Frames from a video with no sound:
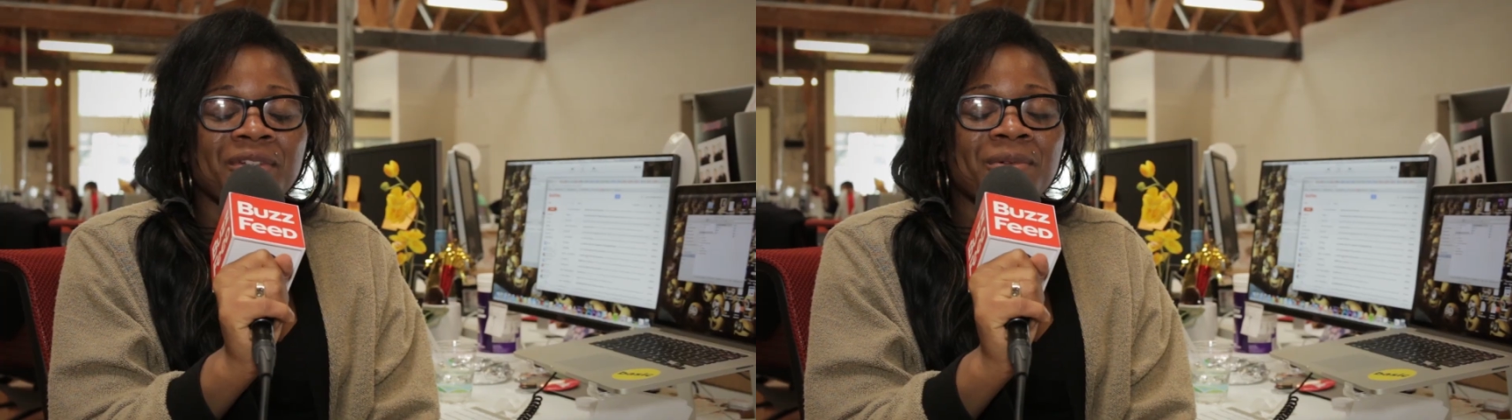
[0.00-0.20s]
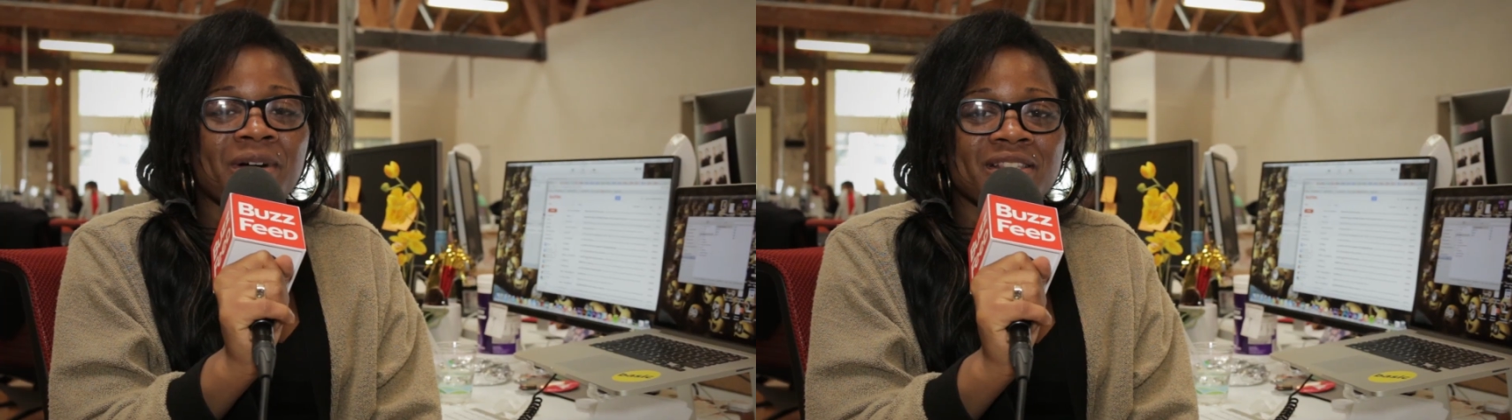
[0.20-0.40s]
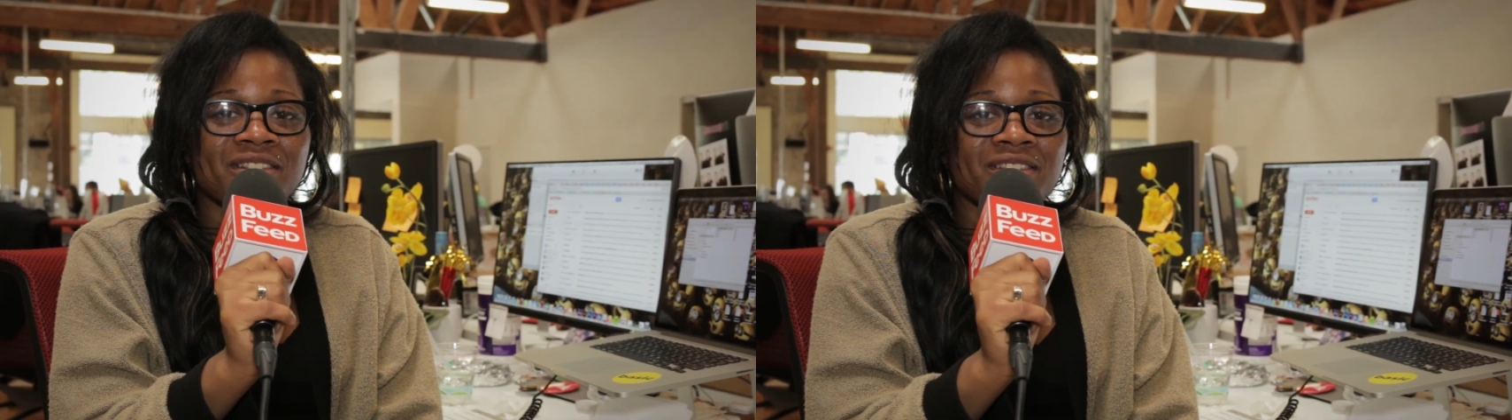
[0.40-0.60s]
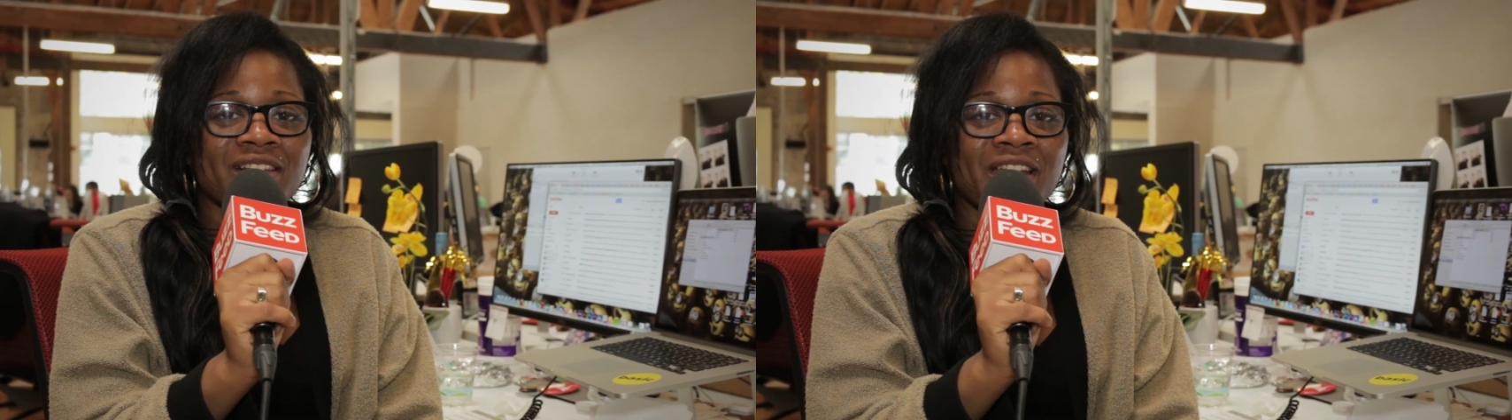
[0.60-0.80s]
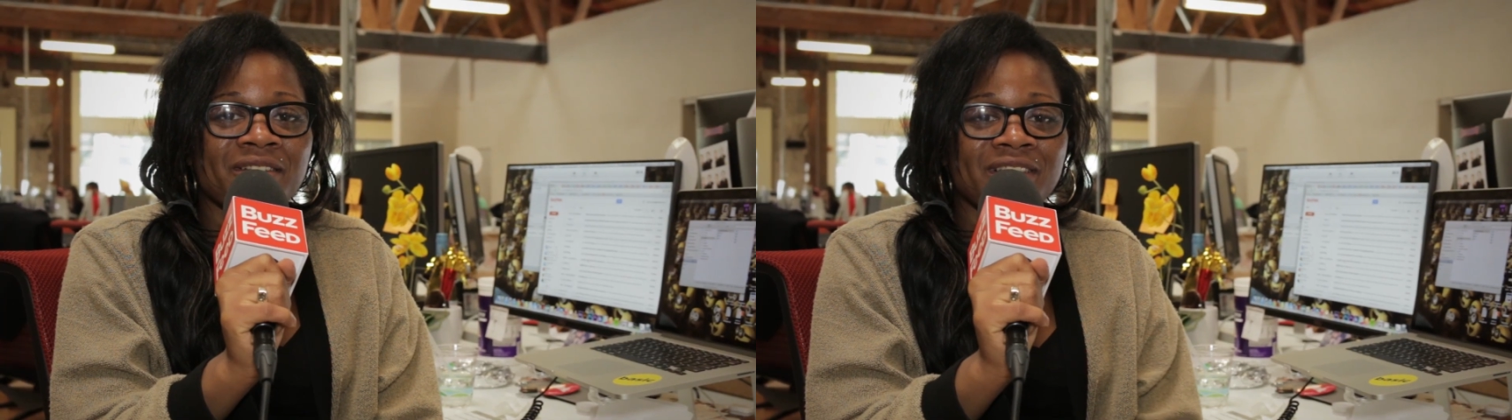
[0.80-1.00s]
of you wants
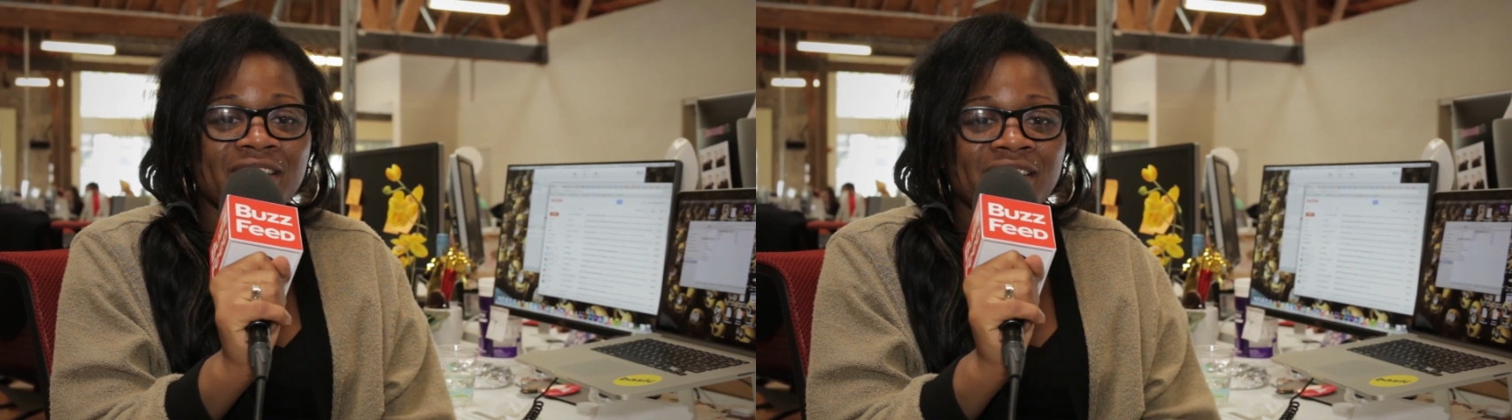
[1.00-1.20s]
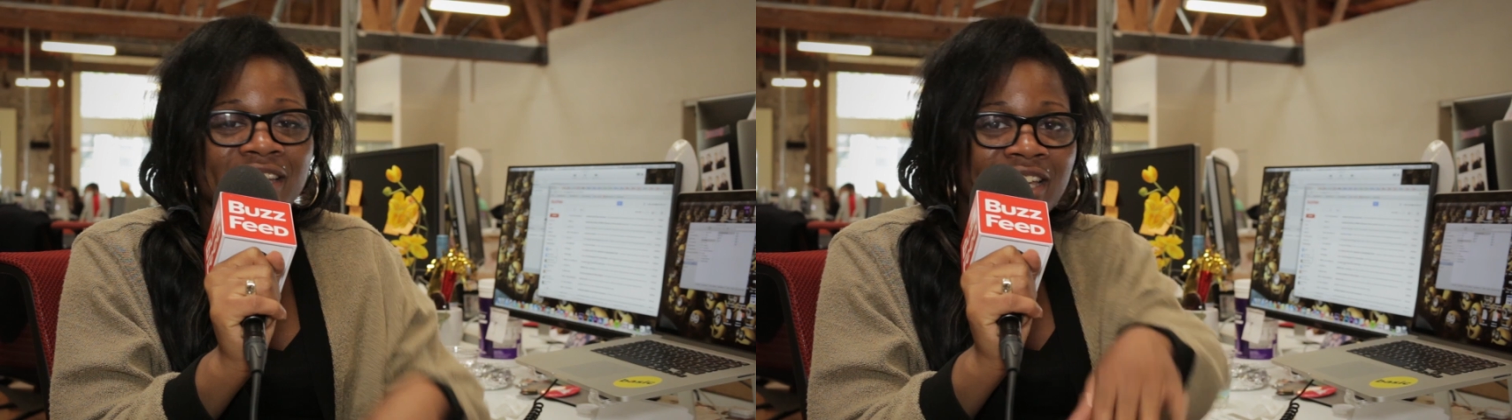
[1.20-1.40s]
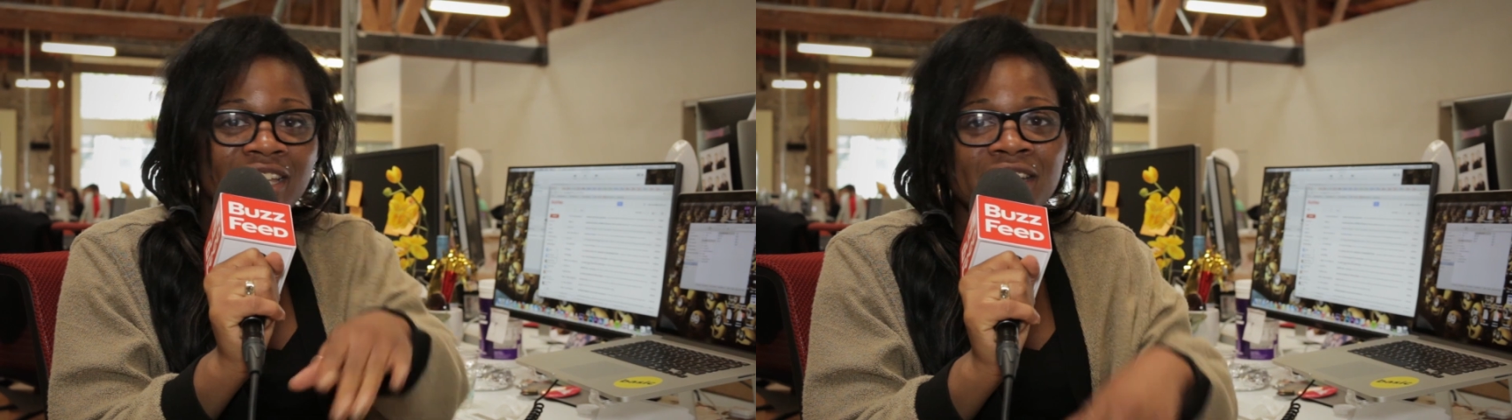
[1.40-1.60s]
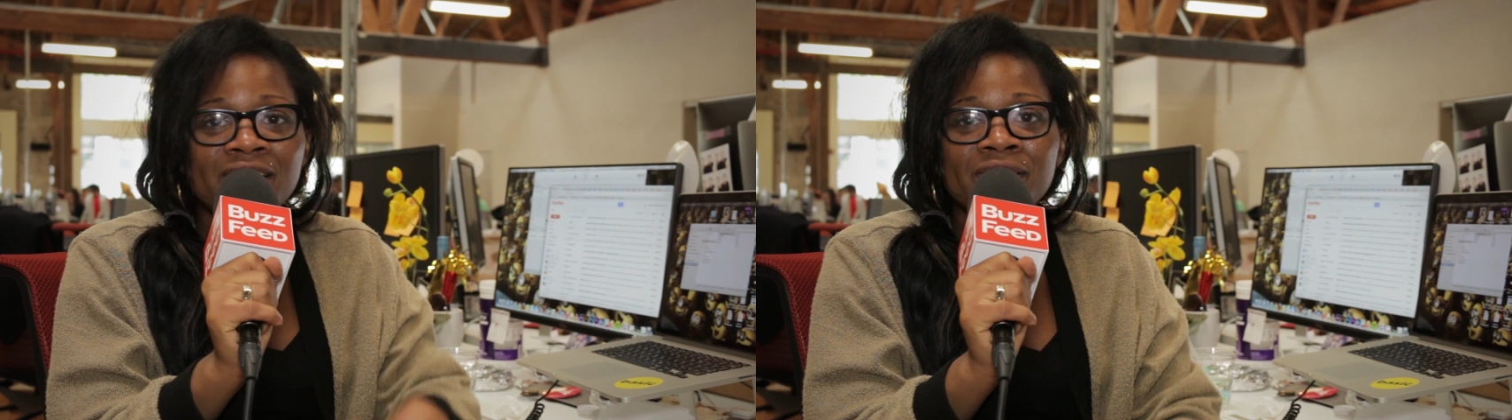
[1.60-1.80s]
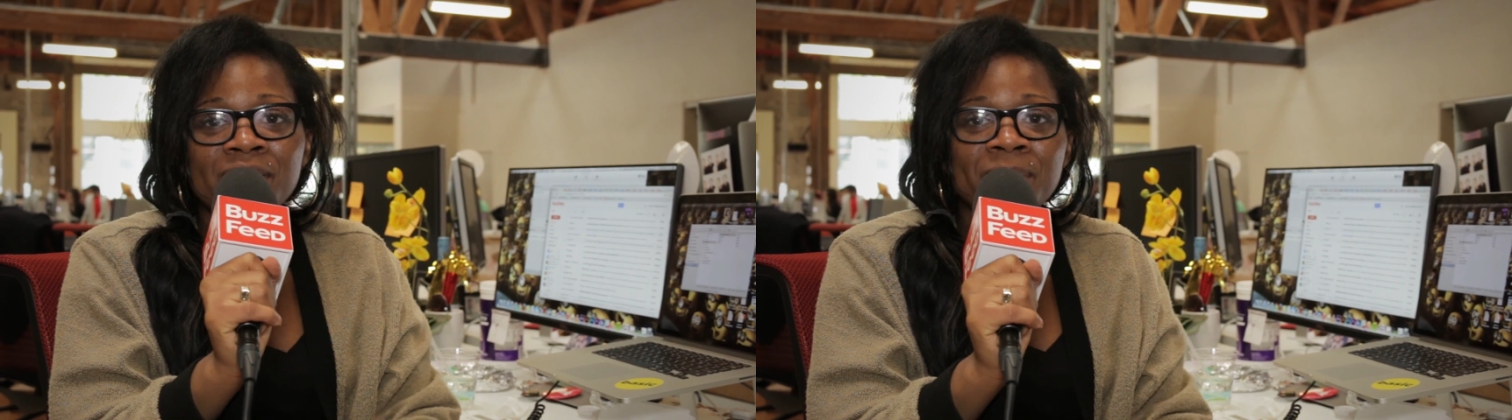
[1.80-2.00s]
to just kind of like
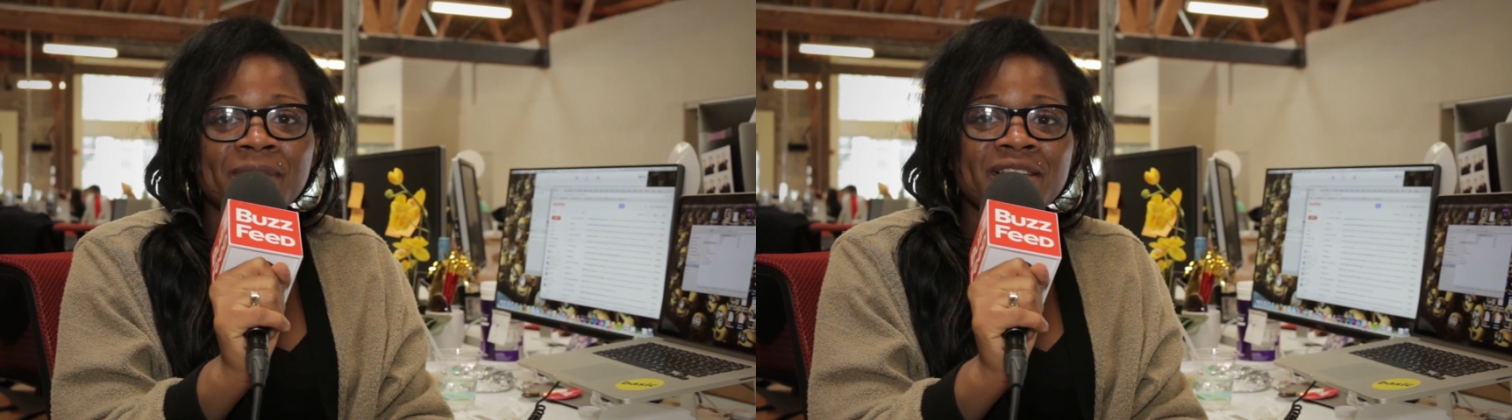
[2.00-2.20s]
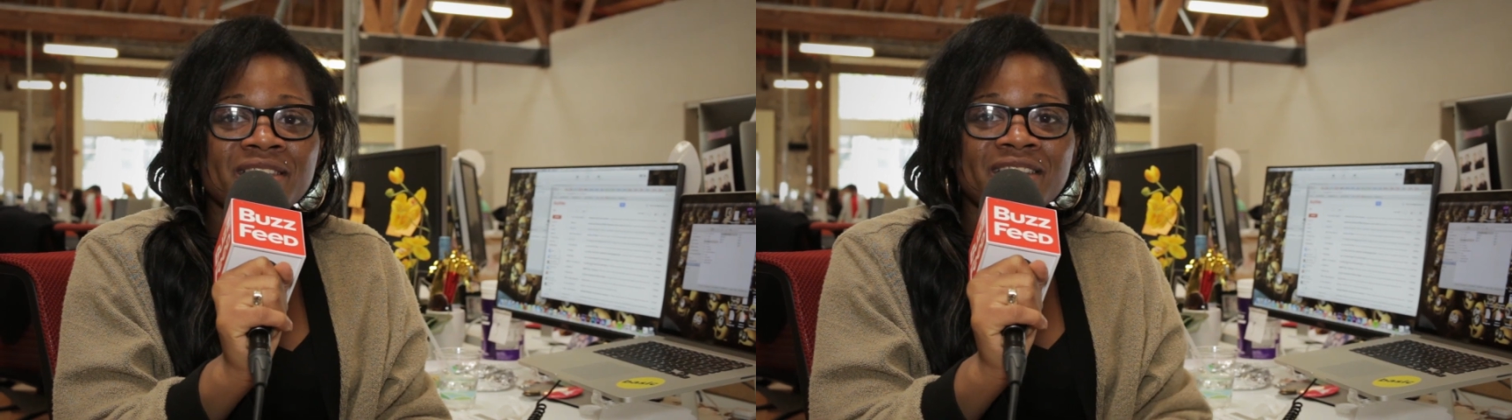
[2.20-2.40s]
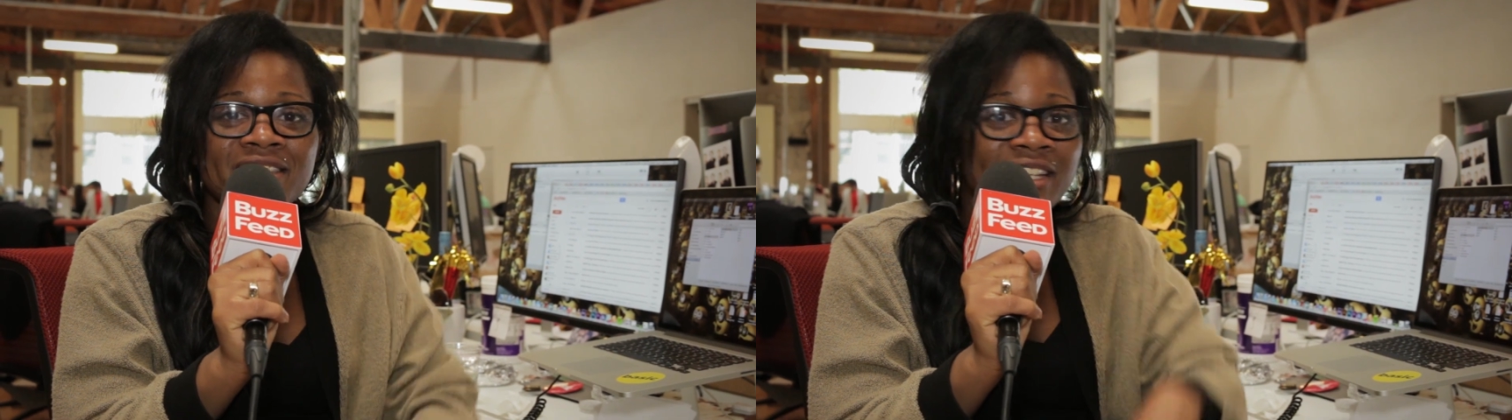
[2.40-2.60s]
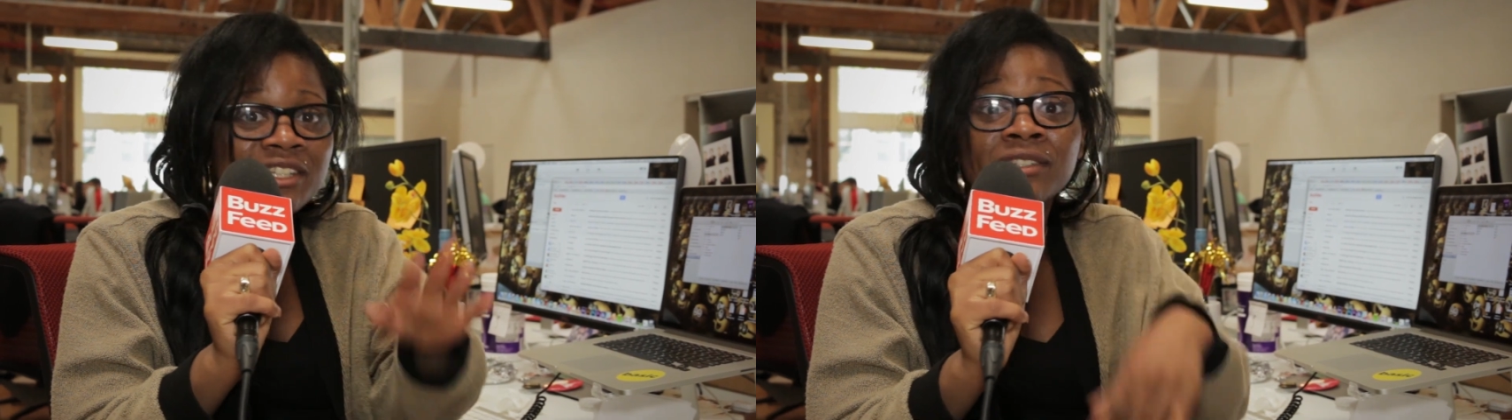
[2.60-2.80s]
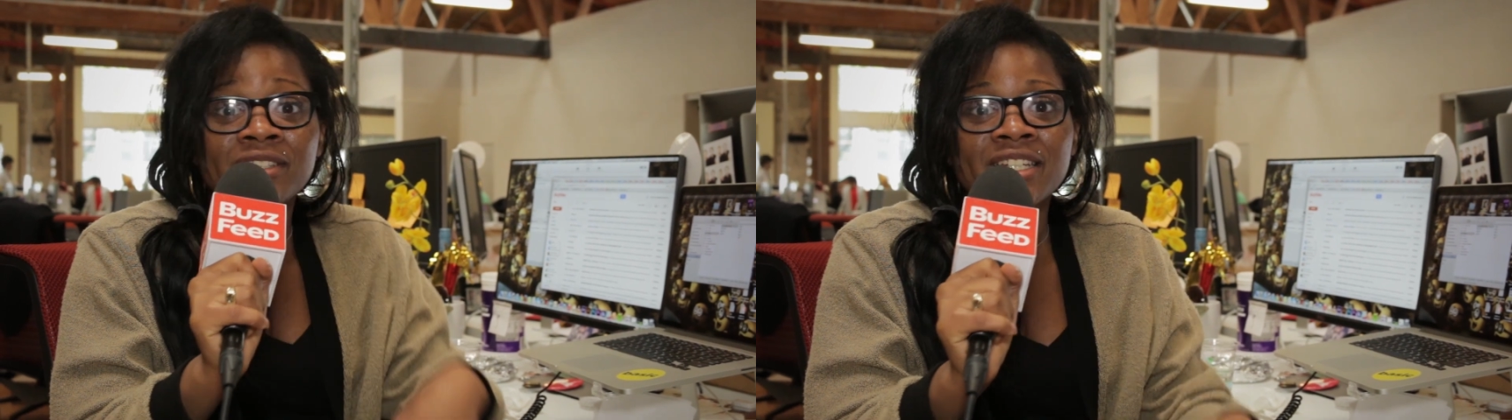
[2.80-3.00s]
hit it a little bit so it's like,